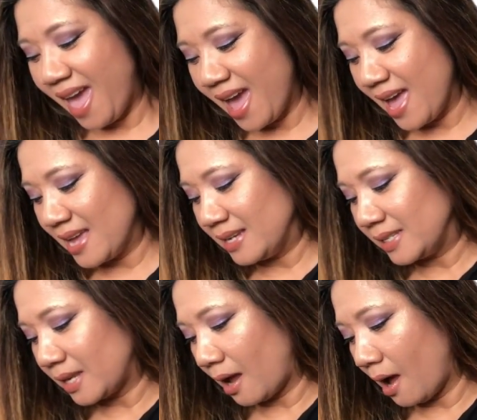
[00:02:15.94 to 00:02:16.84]

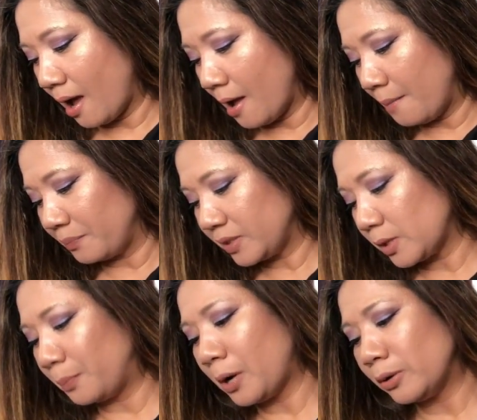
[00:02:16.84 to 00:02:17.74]
And
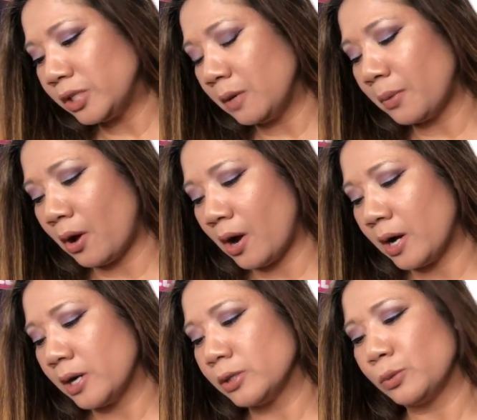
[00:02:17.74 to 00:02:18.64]
some protein
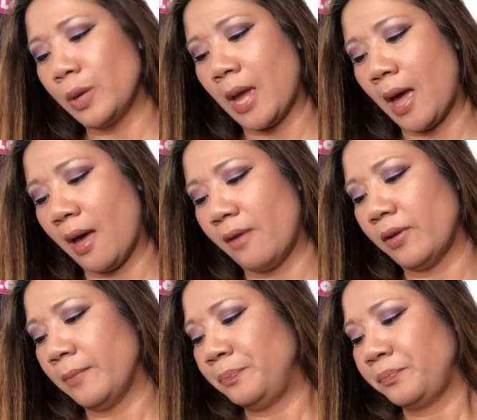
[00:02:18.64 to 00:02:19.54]
bars. We have
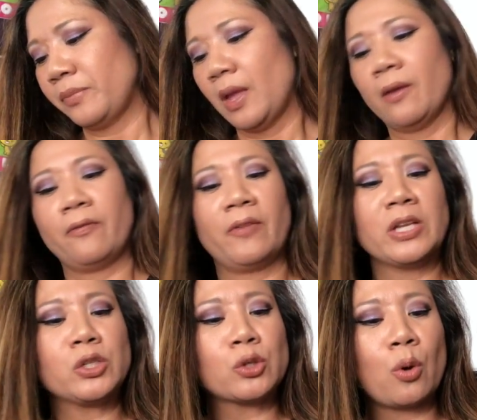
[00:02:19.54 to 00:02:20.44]

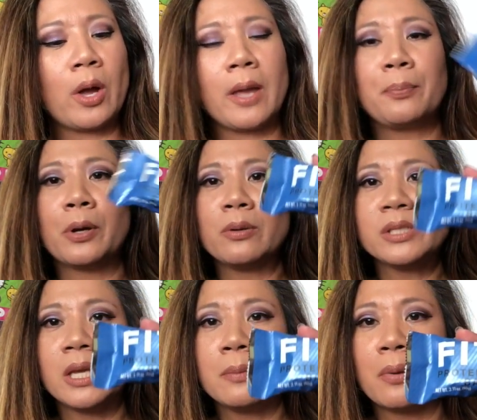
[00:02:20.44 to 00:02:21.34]
Fit Joy
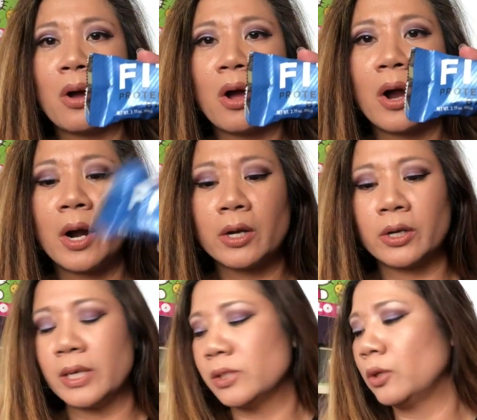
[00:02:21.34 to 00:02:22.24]
protein bar,
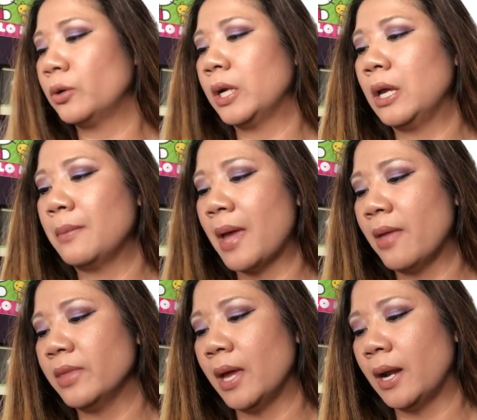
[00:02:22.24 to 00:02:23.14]
cookies and cream,
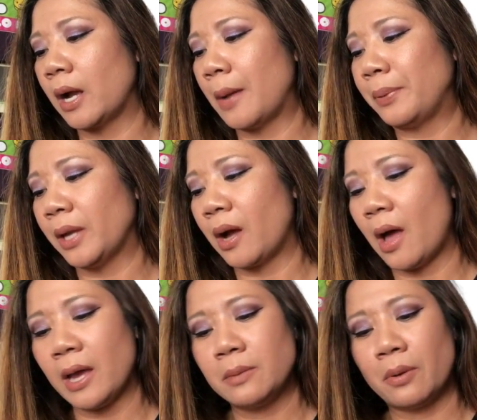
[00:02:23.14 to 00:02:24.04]
and then a couple of
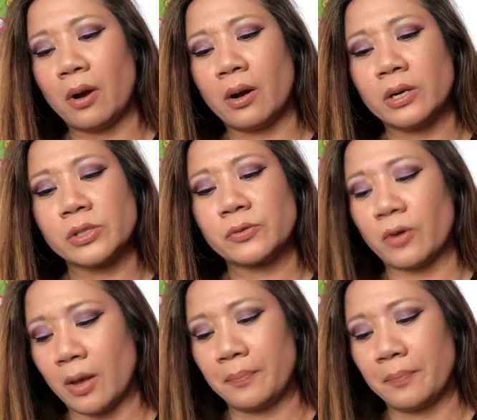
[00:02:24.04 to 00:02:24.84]
Kind bars